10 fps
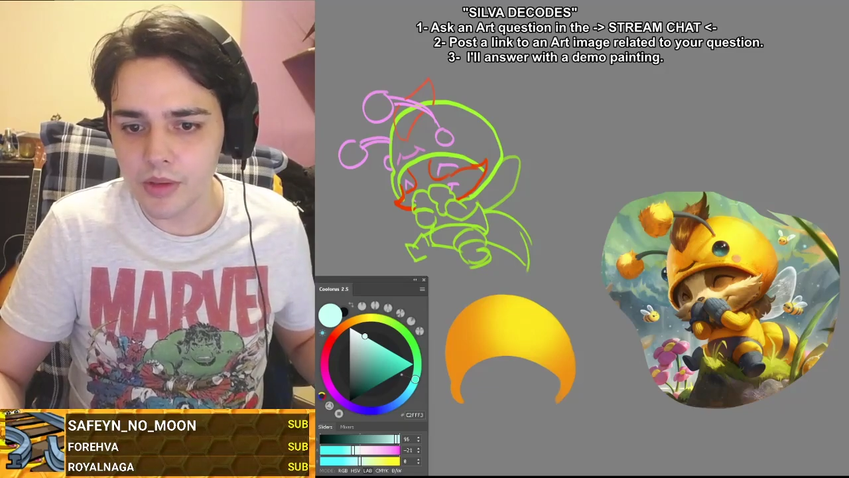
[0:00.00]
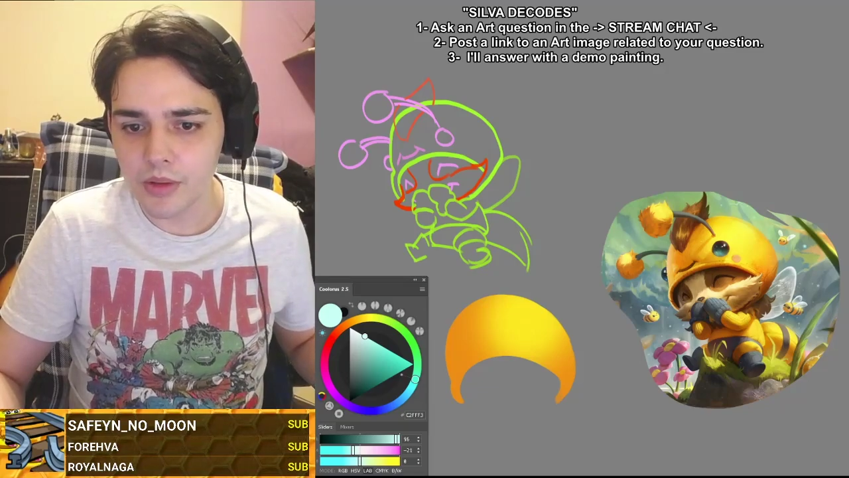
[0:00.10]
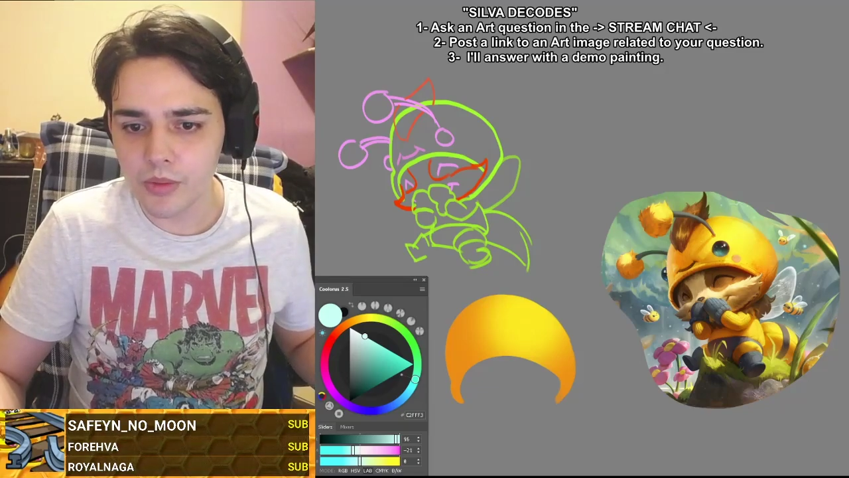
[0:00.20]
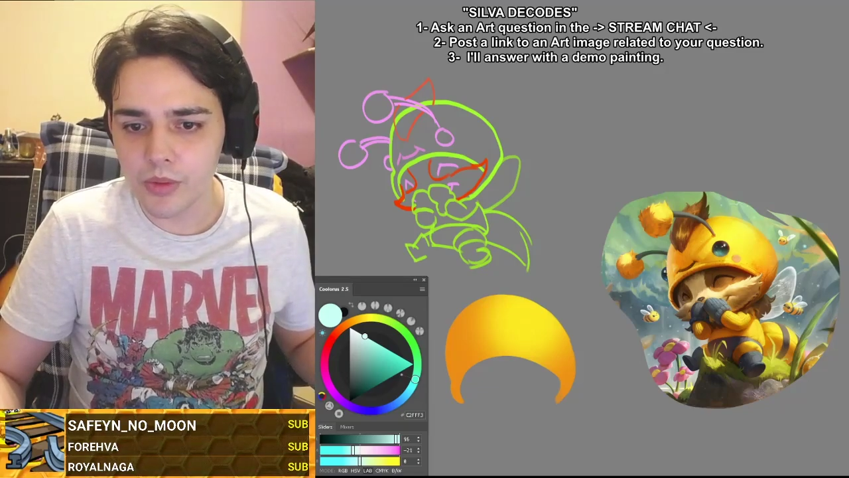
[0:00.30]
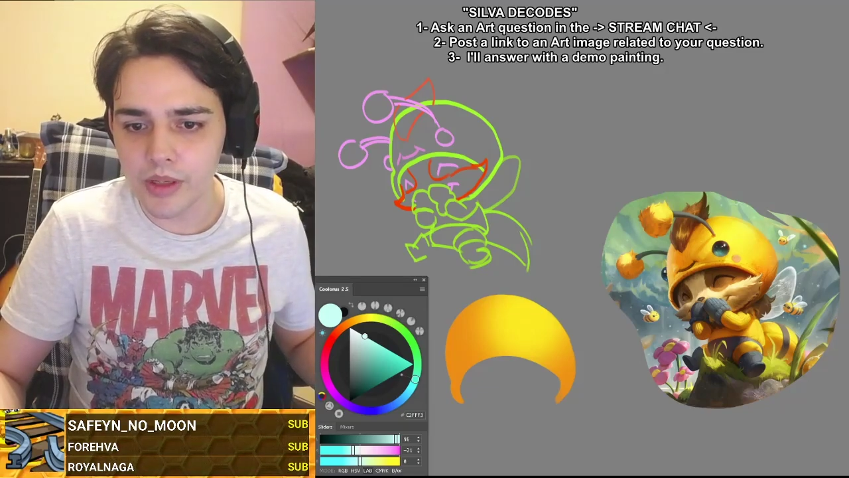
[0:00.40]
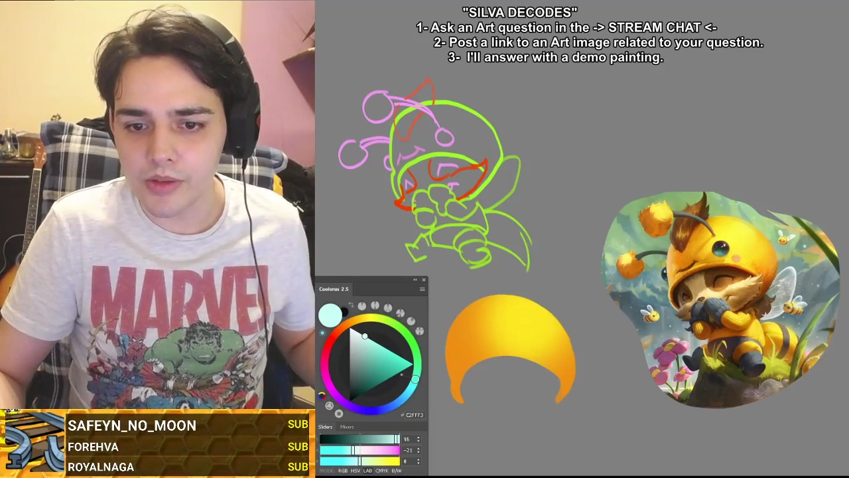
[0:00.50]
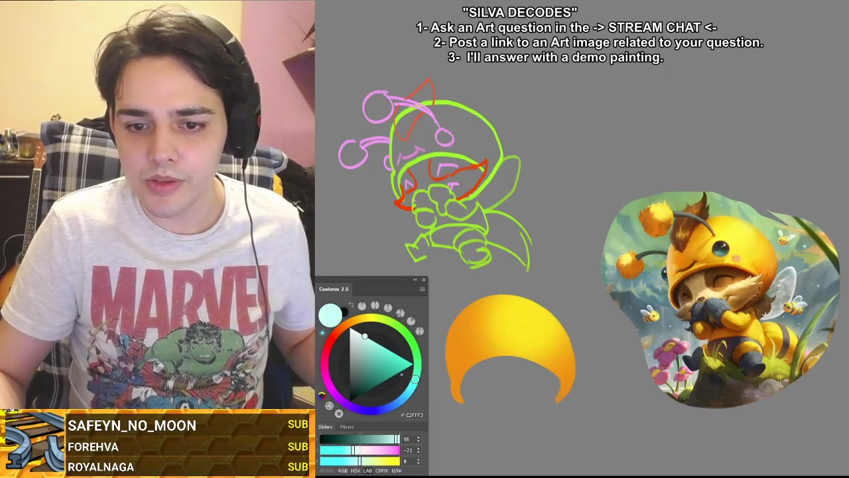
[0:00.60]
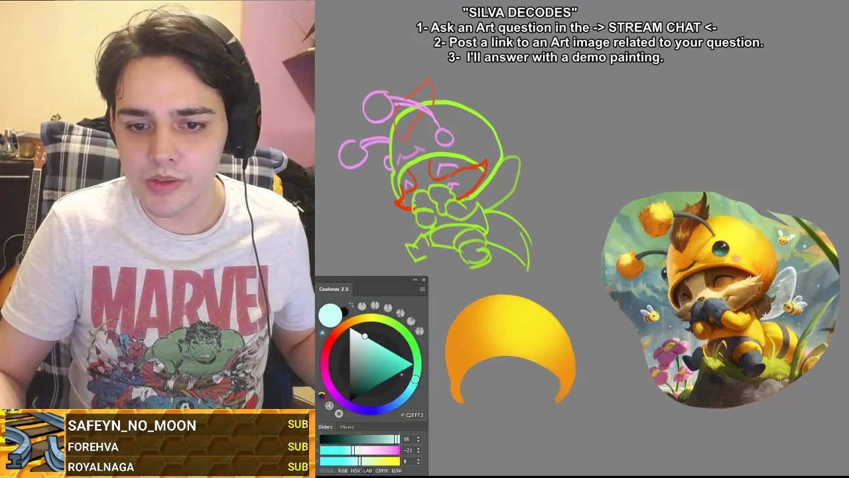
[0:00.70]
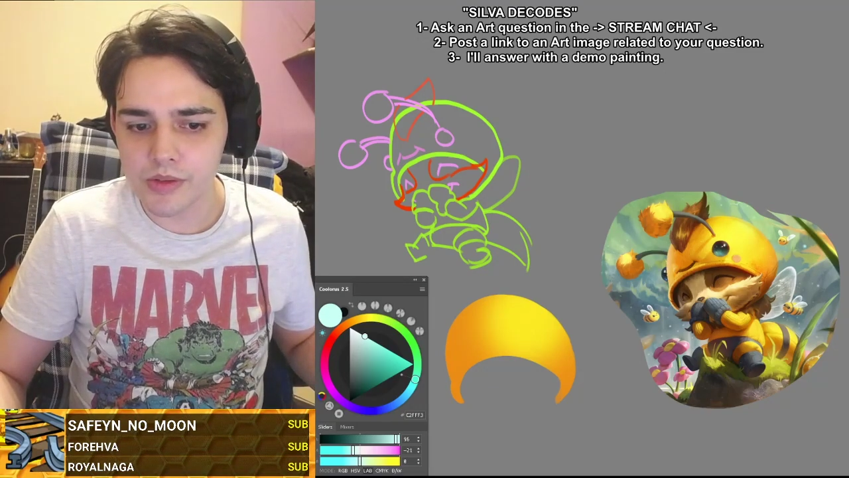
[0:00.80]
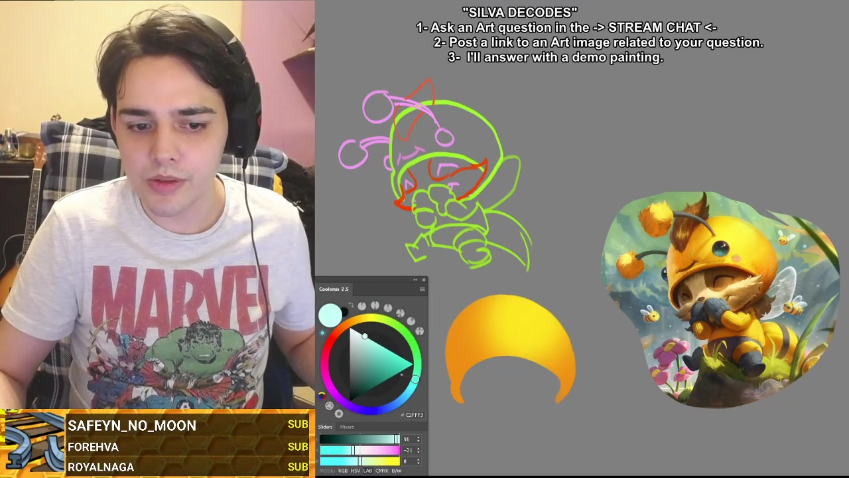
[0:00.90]
what
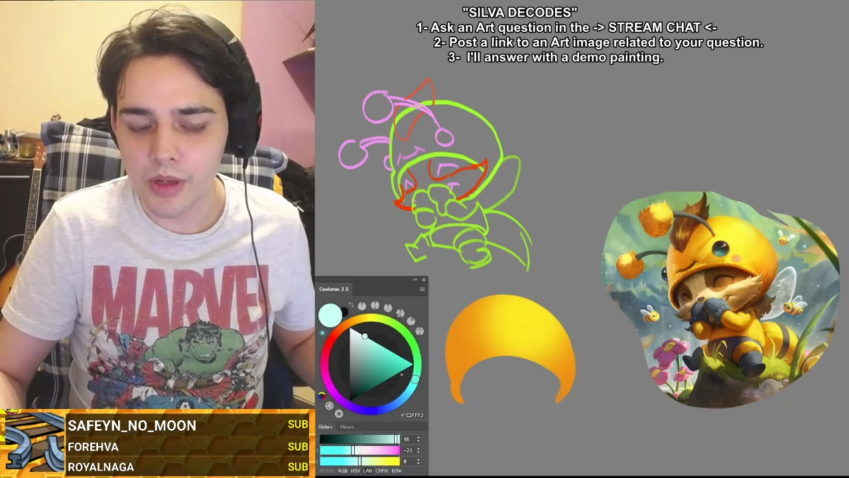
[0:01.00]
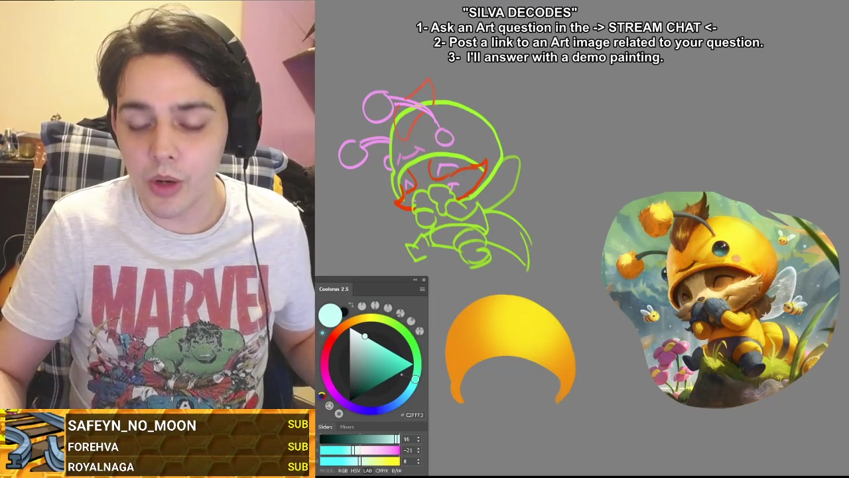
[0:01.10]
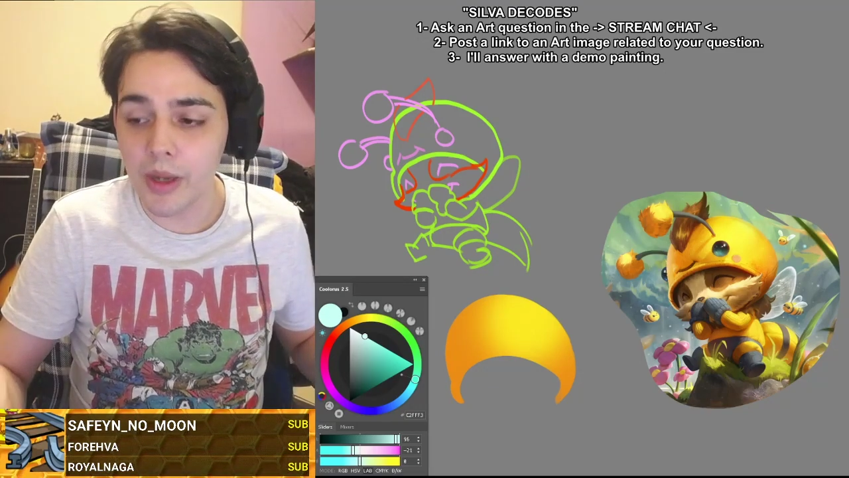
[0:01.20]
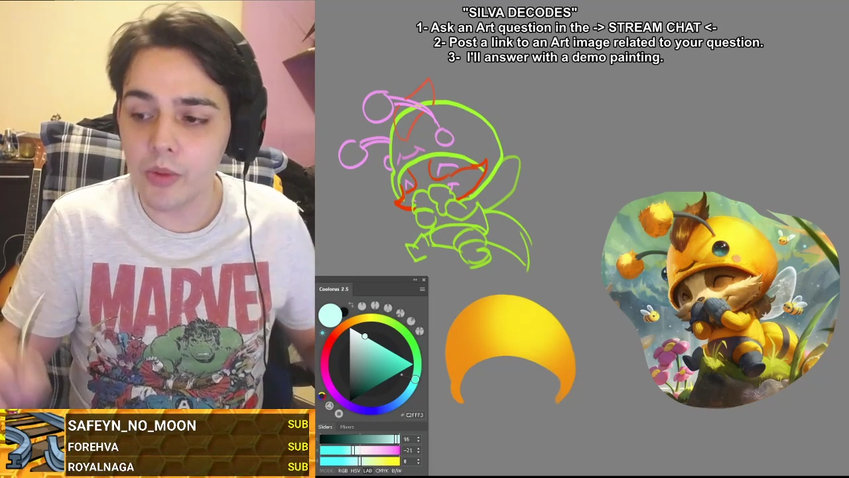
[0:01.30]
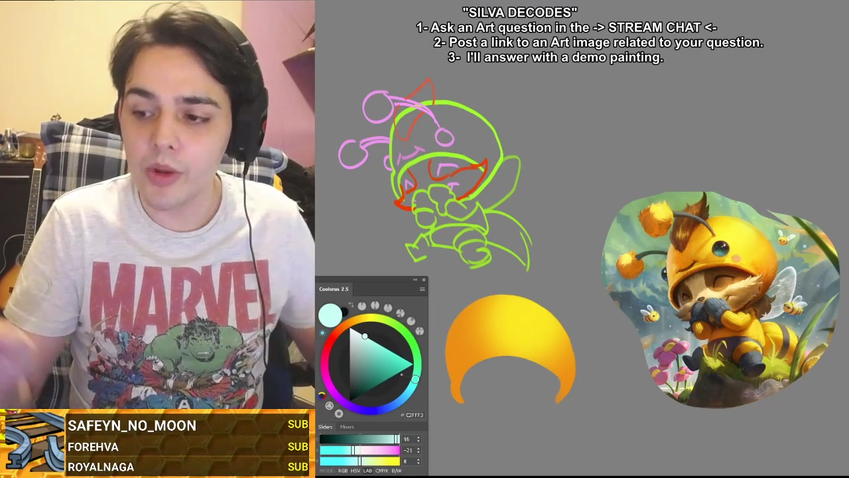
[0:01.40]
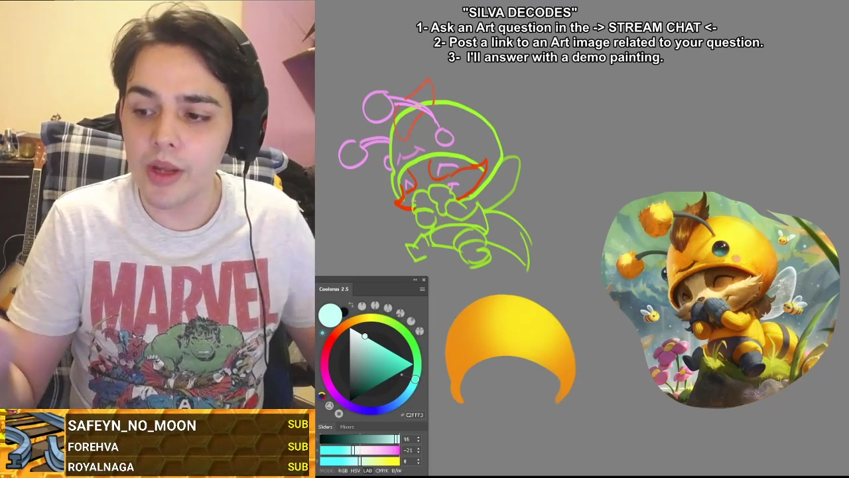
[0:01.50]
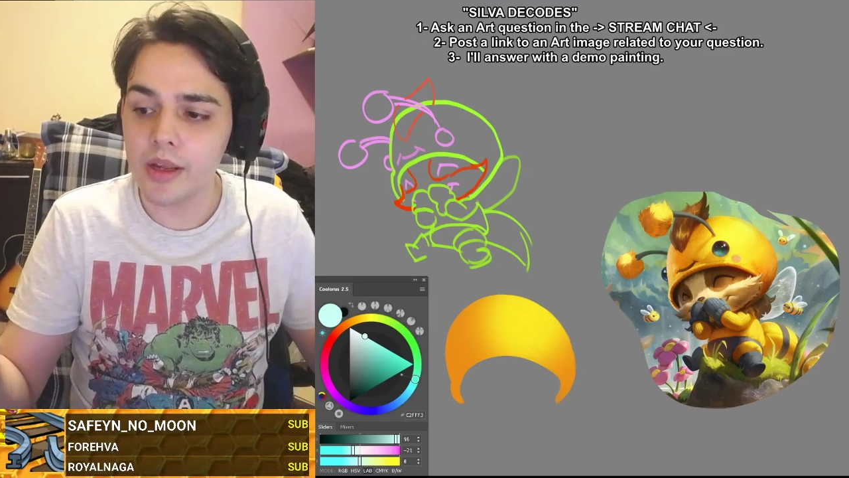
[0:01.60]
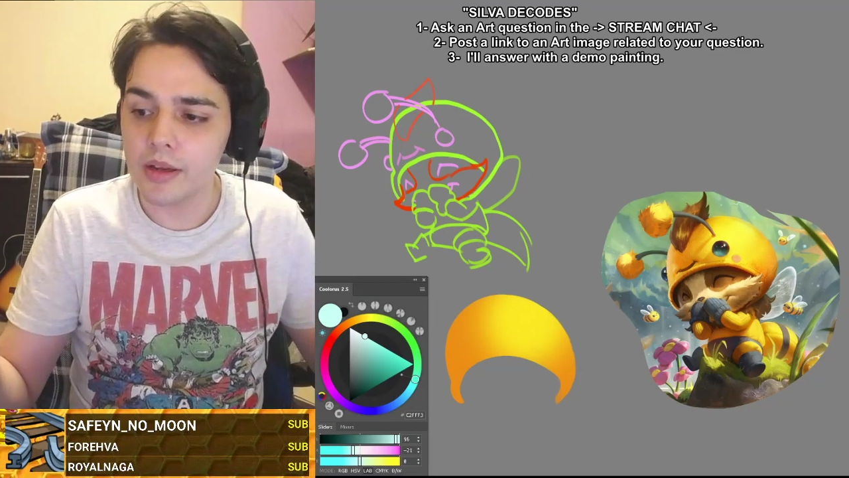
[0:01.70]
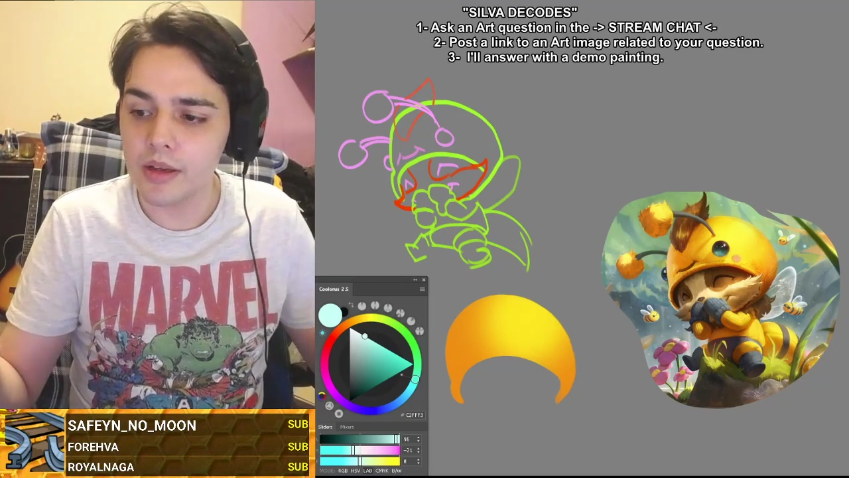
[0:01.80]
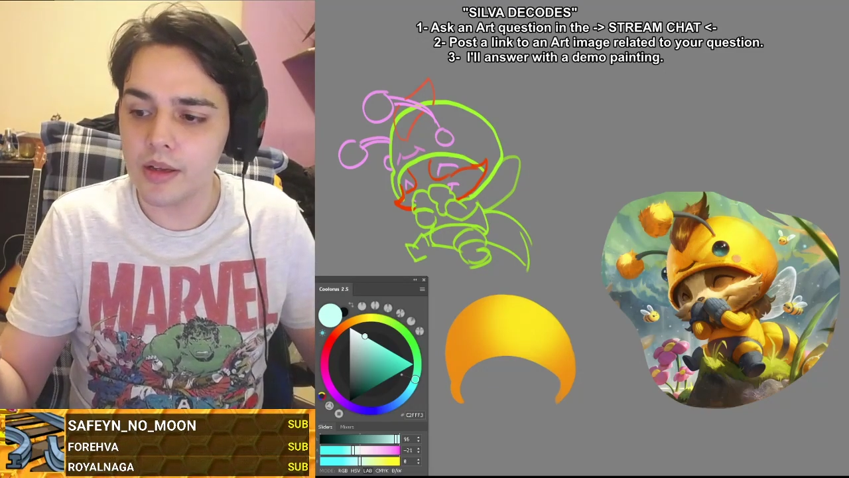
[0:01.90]
else? Oh, by the
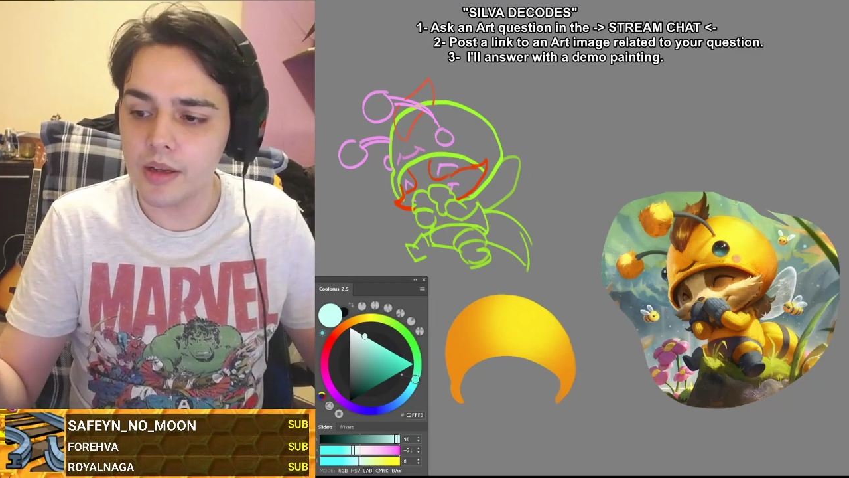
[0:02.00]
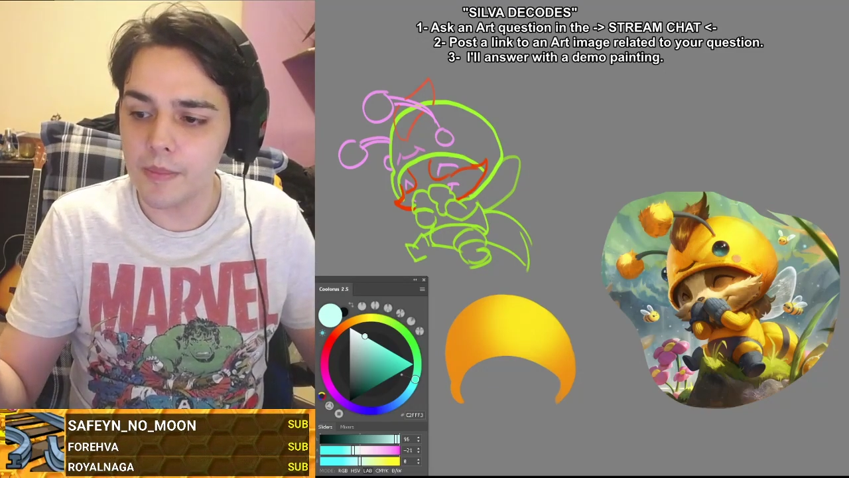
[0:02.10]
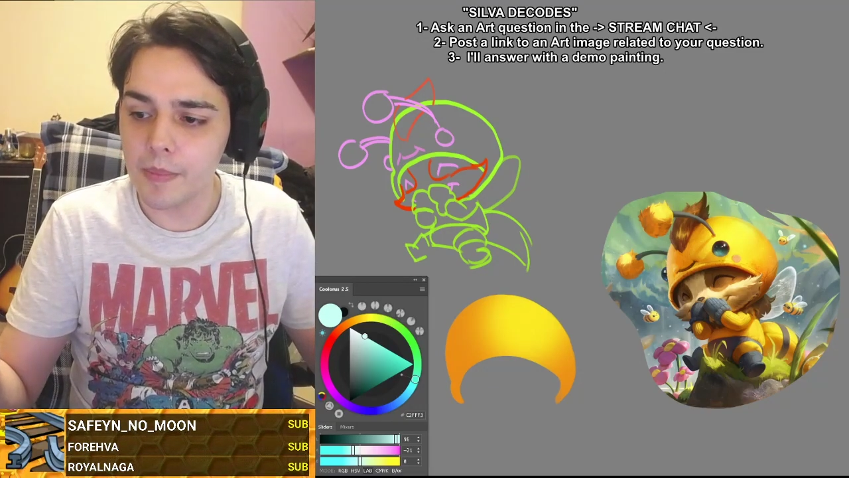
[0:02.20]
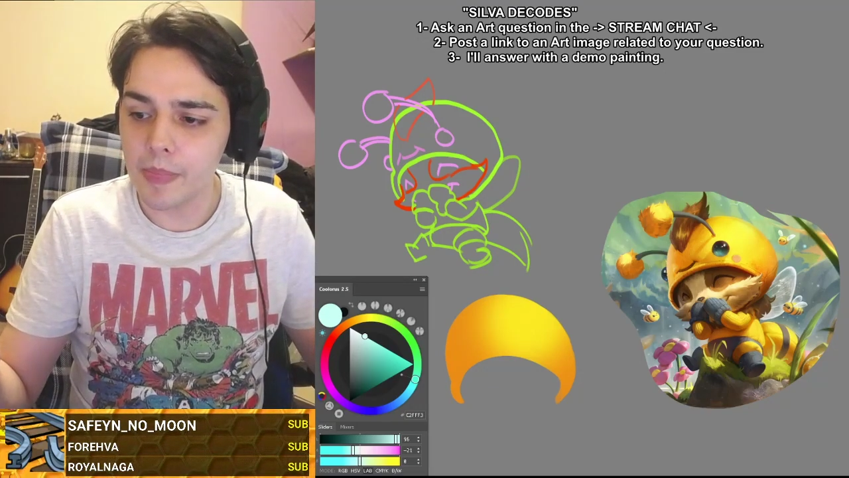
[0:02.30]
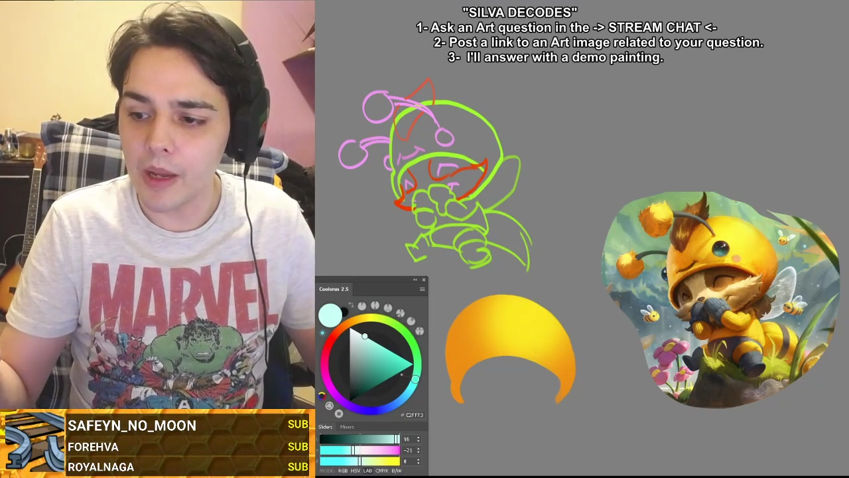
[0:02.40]
way, I'm